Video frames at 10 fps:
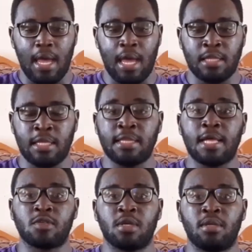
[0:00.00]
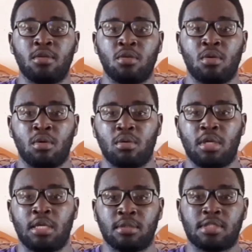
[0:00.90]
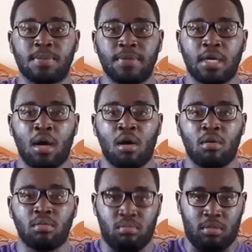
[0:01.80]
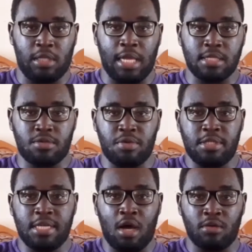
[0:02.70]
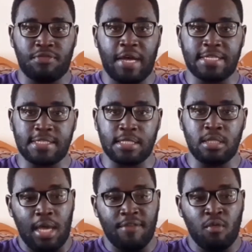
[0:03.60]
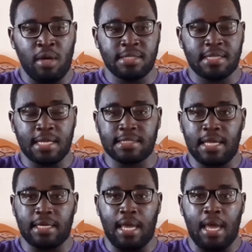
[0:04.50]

And then that's when, you know, in typical class 3 child fashion, everyone starts like,